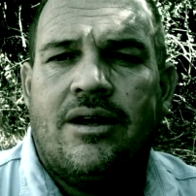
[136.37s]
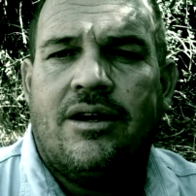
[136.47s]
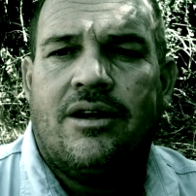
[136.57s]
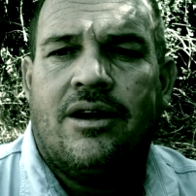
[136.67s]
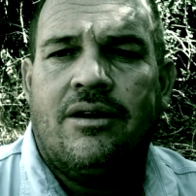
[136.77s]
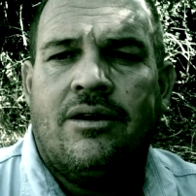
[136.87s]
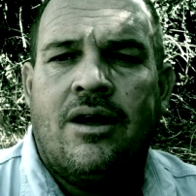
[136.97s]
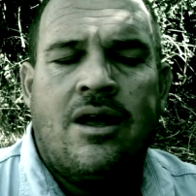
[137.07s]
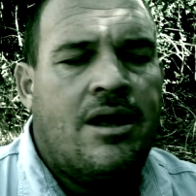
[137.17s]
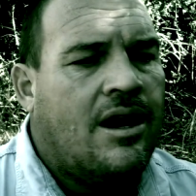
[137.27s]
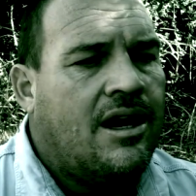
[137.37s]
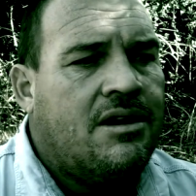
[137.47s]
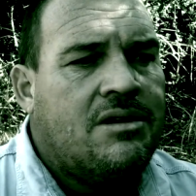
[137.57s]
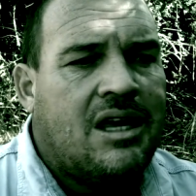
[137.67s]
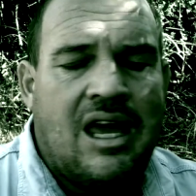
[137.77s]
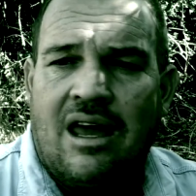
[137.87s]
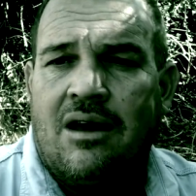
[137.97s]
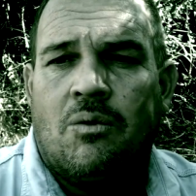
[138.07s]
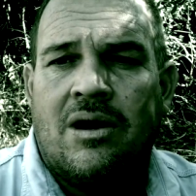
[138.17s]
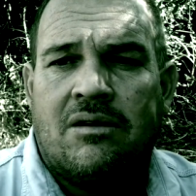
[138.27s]
You know, I don't
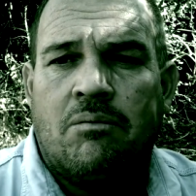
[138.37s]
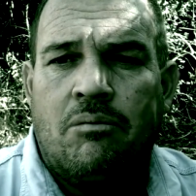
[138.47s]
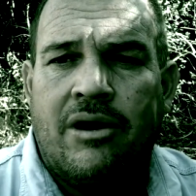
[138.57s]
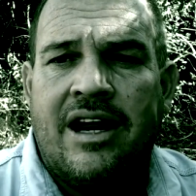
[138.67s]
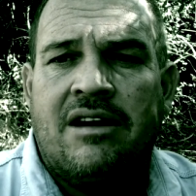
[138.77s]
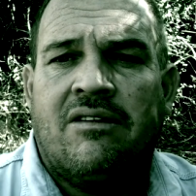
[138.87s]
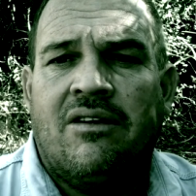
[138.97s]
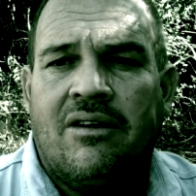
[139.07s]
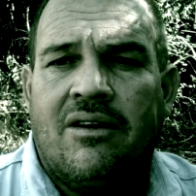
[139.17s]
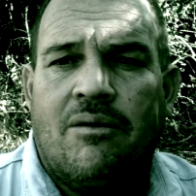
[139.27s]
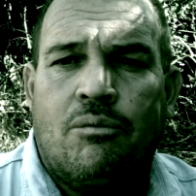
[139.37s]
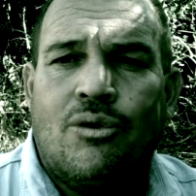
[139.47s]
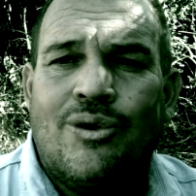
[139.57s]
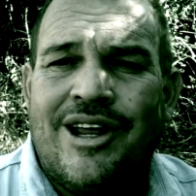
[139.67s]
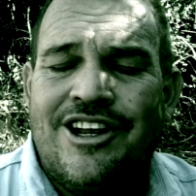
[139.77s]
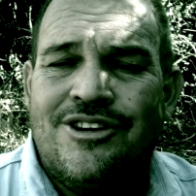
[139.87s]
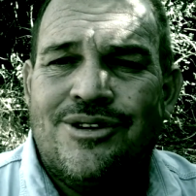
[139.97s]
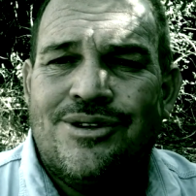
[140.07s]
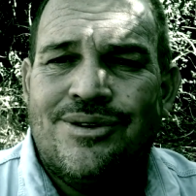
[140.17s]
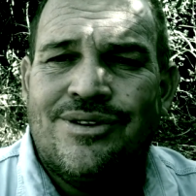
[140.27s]
care what brand broadhead you
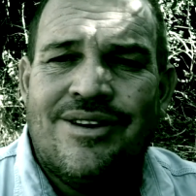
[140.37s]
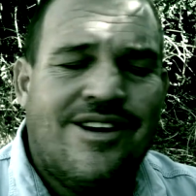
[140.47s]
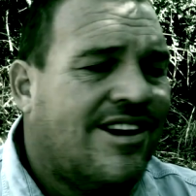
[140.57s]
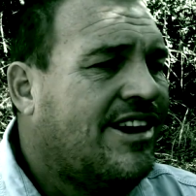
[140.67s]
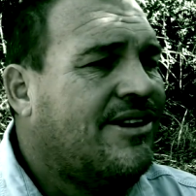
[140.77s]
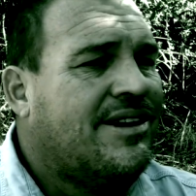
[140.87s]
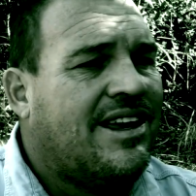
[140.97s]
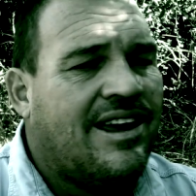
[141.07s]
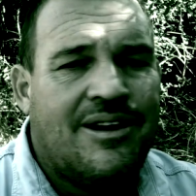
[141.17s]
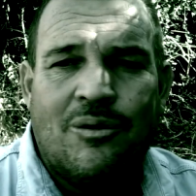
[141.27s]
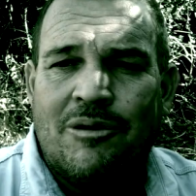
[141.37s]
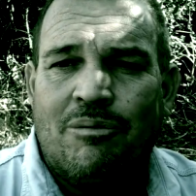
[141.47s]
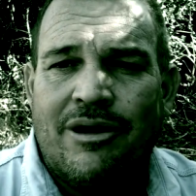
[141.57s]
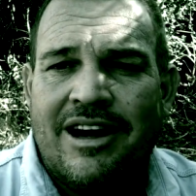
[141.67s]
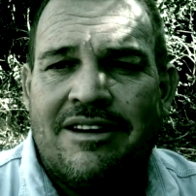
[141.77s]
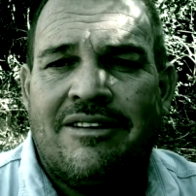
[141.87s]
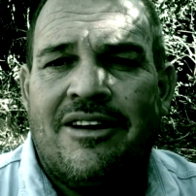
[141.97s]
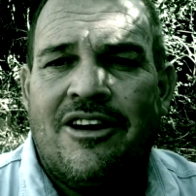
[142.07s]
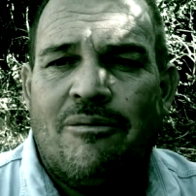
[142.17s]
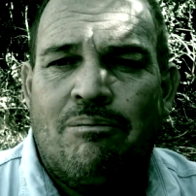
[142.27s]
shoot. I don't care what brand
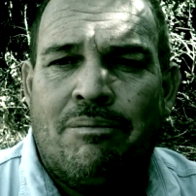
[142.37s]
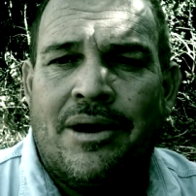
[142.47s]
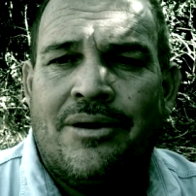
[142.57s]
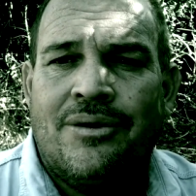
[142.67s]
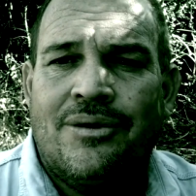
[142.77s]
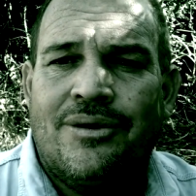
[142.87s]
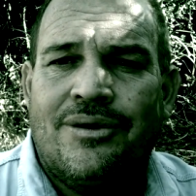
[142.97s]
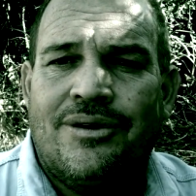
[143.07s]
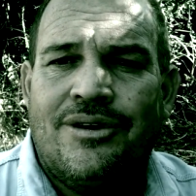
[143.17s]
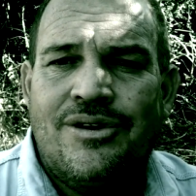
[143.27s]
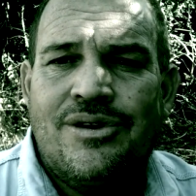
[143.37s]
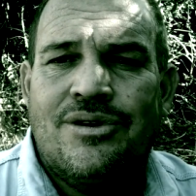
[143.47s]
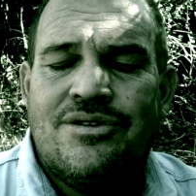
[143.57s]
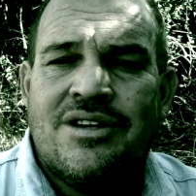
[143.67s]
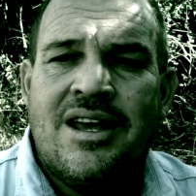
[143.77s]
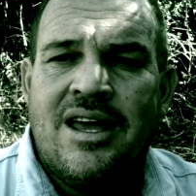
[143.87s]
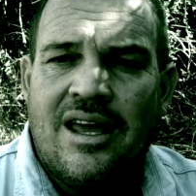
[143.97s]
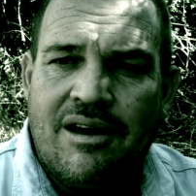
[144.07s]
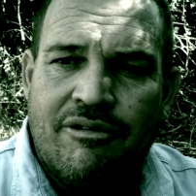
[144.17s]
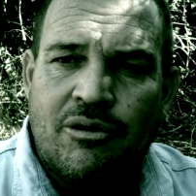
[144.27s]
bow you use.
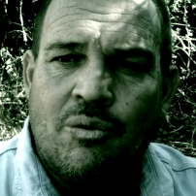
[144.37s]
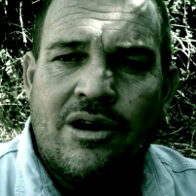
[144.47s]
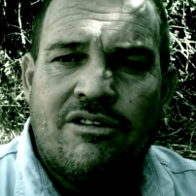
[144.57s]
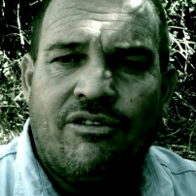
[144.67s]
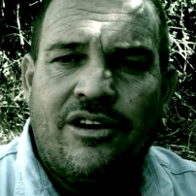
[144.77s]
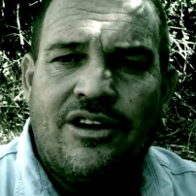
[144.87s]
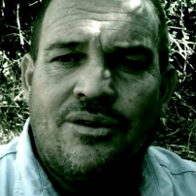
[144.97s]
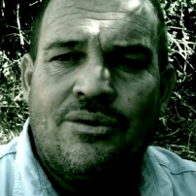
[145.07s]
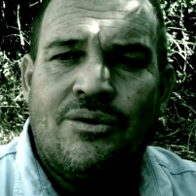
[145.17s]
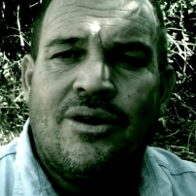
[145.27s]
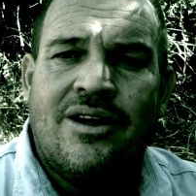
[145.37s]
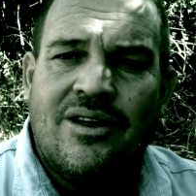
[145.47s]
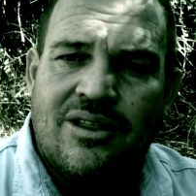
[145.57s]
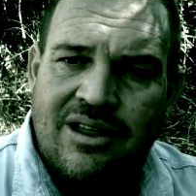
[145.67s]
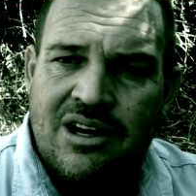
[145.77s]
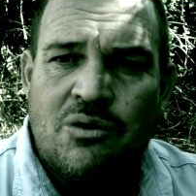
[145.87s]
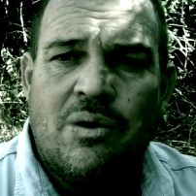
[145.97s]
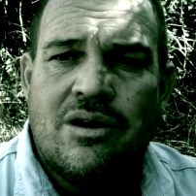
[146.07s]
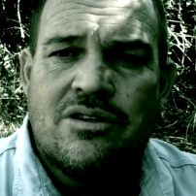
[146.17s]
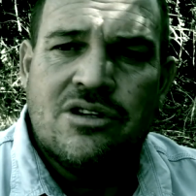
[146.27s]
If it works for you, then it
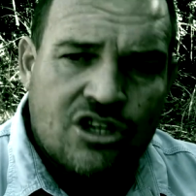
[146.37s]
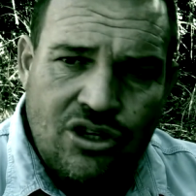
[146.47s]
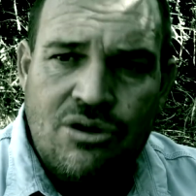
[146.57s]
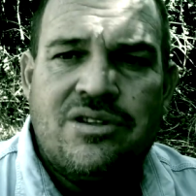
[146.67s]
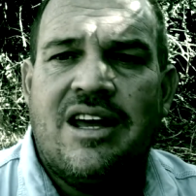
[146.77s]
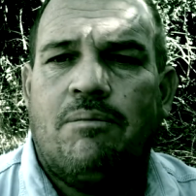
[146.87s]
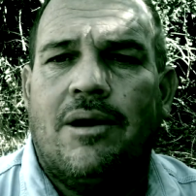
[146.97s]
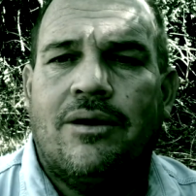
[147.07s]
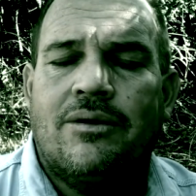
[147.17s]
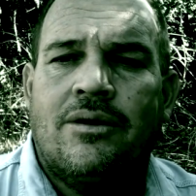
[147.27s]
works. Use that bow.